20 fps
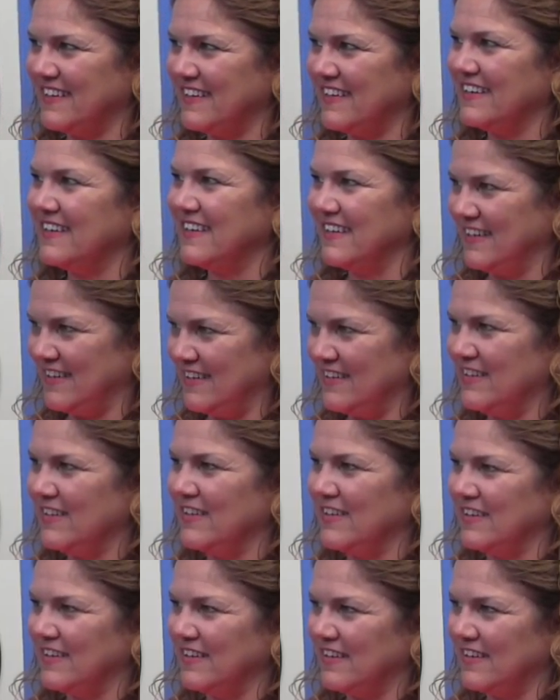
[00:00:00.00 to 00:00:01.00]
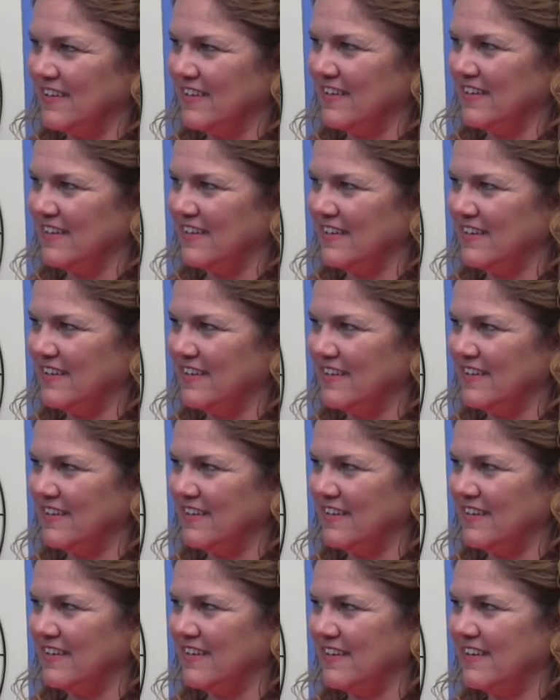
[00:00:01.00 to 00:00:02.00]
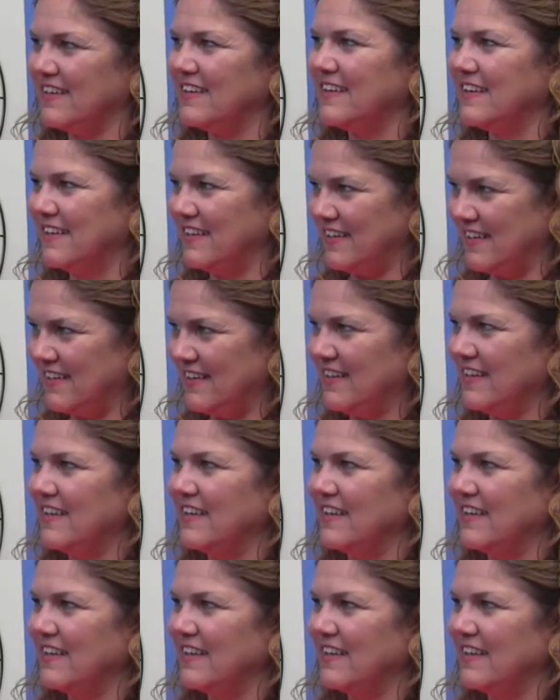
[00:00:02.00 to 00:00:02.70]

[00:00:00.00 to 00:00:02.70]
This person isn't speaking.